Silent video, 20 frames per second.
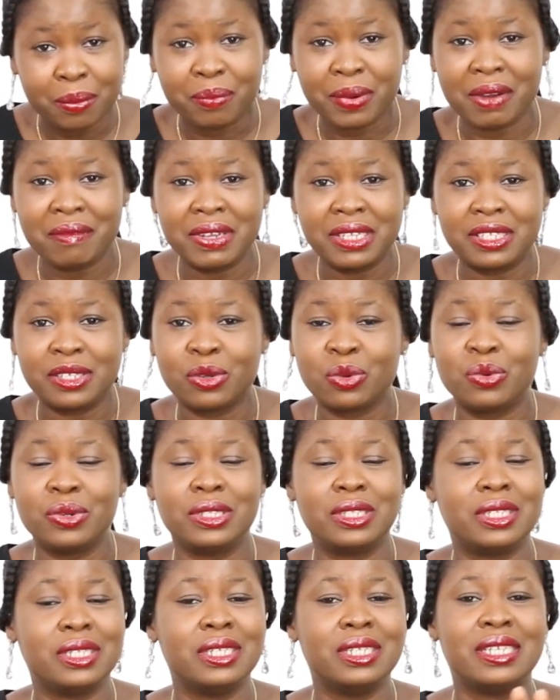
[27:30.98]
private
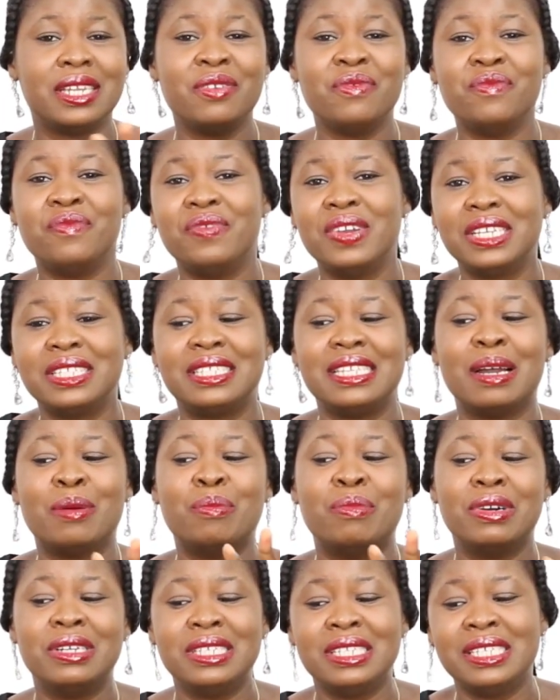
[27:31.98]
equity, they invest their
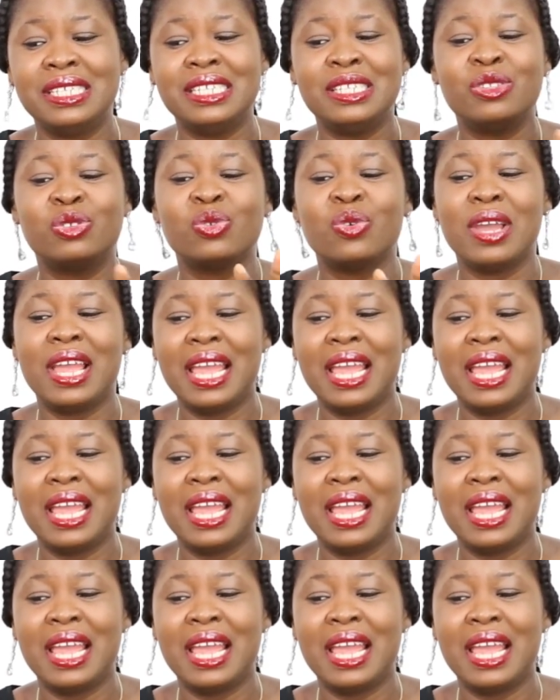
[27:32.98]
money into